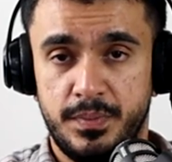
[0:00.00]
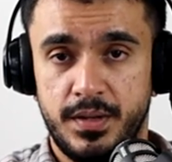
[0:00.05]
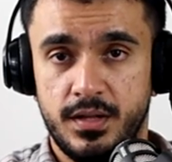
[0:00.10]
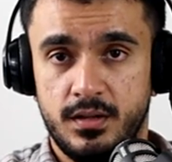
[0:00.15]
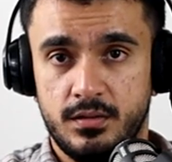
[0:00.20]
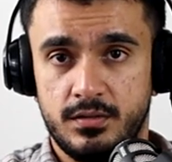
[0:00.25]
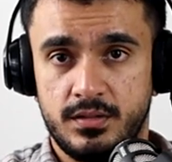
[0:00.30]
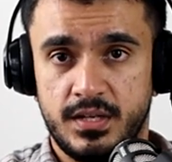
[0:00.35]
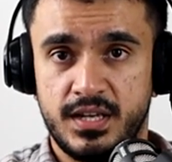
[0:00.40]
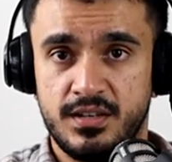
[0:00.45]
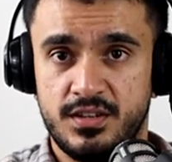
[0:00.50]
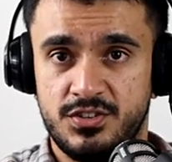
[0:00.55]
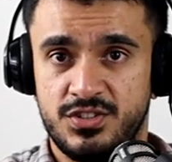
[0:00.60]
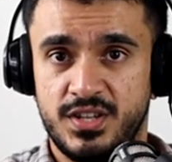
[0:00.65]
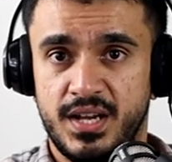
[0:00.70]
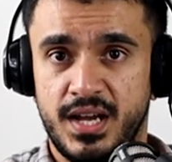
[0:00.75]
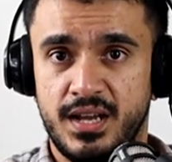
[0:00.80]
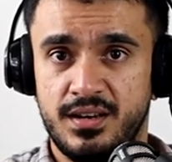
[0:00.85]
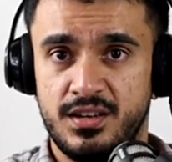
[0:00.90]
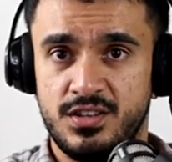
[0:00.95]
built and
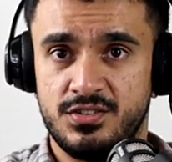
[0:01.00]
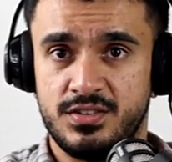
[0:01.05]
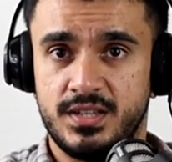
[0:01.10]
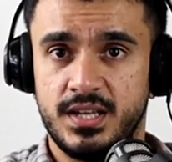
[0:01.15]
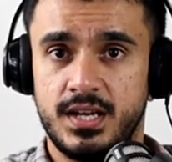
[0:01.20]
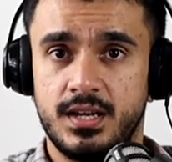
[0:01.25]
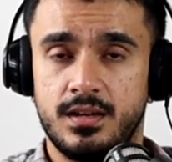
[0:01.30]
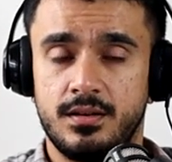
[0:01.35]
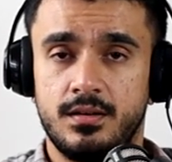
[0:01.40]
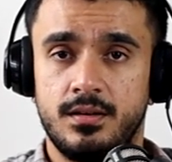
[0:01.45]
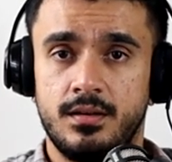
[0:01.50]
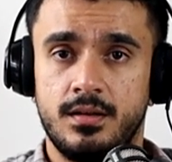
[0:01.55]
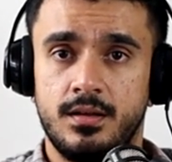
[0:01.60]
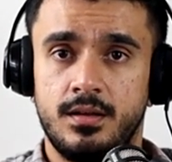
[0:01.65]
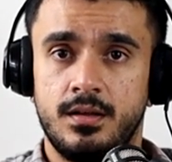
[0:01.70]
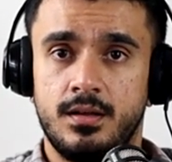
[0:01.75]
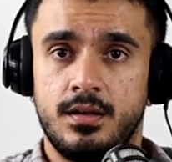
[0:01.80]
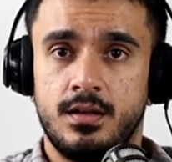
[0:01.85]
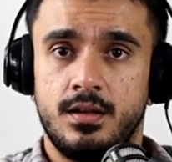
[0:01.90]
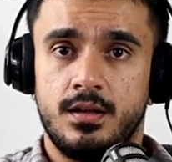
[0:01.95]
designed is that
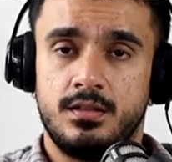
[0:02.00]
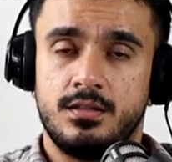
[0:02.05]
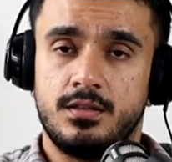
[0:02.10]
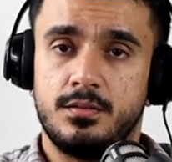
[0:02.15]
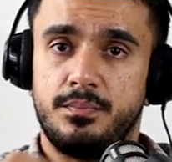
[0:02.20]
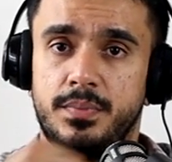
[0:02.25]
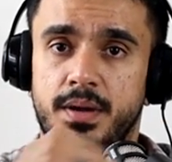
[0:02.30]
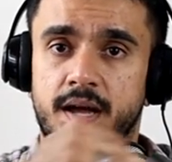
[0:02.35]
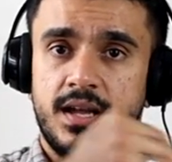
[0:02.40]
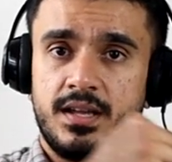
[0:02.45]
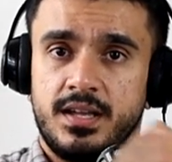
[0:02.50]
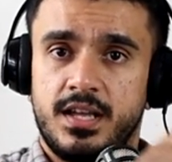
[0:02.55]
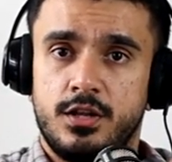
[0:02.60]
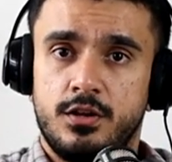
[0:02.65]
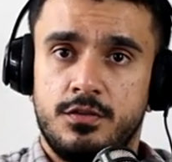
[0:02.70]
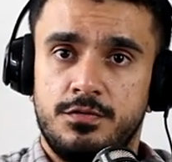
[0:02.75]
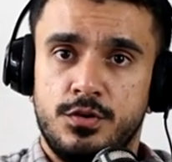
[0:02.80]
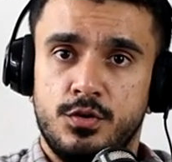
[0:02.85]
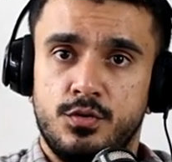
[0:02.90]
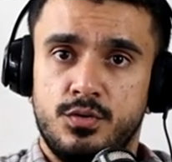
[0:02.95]
the back
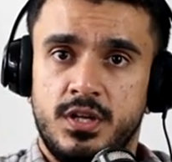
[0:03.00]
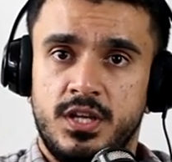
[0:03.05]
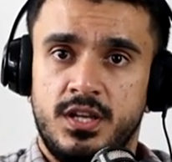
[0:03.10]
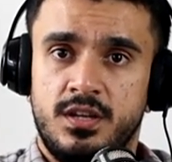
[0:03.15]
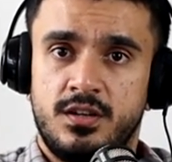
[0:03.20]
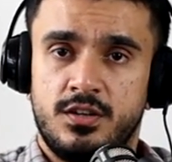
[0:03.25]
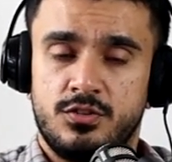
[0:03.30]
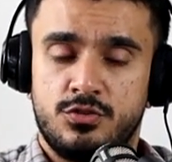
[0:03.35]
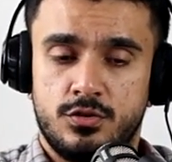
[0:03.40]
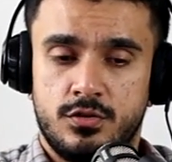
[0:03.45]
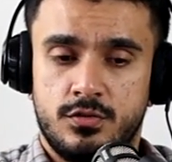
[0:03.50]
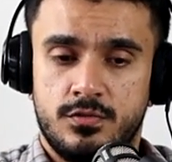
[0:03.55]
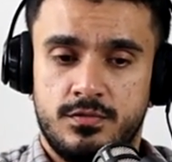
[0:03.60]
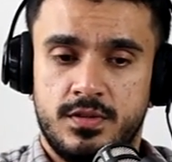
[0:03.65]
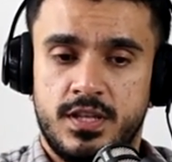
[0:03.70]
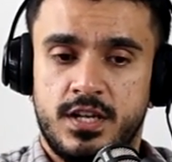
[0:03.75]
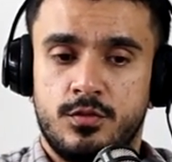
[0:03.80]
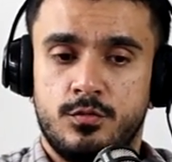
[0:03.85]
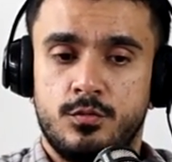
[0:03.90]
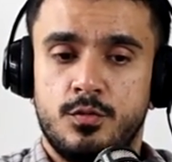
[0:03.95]
gate of uni, it sort
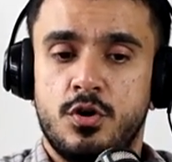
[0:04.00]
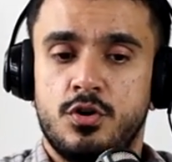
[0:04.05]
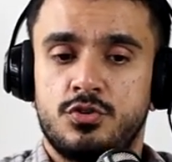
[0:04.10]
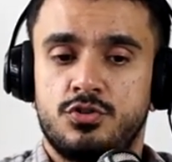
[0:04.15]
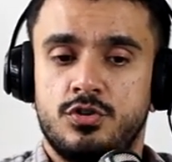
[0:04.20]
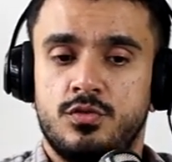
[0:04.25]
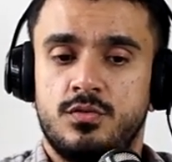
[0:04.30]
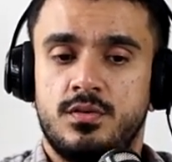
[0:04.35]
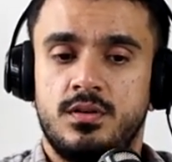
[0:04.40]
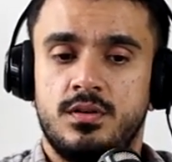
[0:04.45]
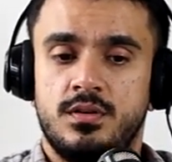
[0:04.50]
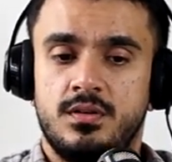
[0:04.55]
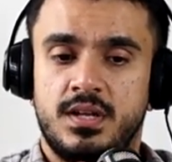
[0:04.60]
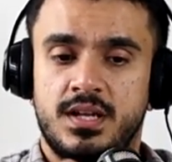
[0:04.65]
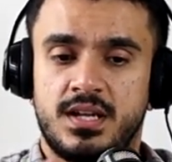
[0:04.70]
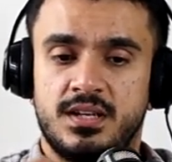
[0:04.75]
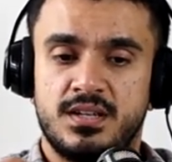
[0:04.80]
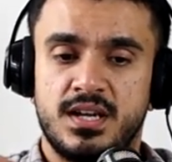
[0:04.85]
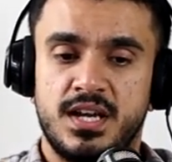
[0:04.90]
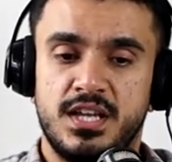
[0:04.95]
of like walks over
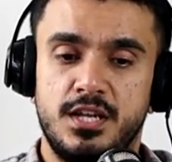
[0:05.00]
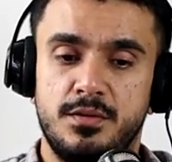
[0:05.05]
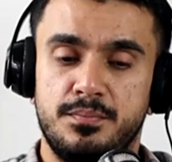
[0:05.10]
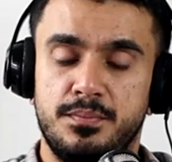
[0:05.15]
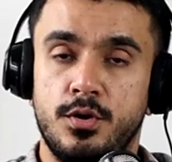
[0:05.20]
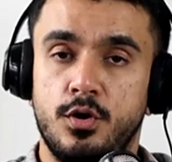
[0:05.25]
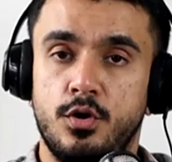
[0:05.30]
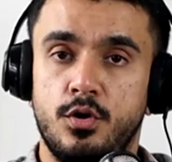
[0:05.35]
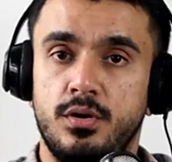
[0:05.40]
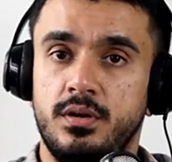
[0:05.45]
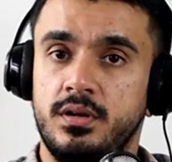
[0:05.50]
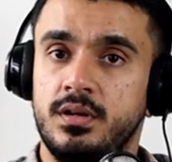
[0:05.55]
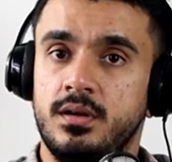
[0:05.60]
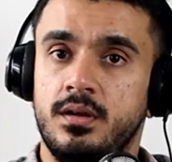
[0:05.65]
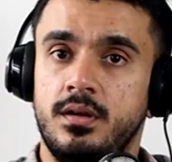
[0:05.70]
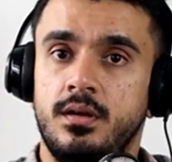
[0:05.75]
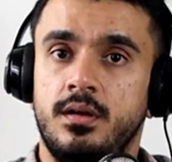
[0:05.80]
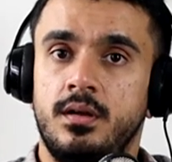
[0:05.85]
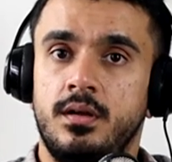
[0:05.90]
like a tiny pond.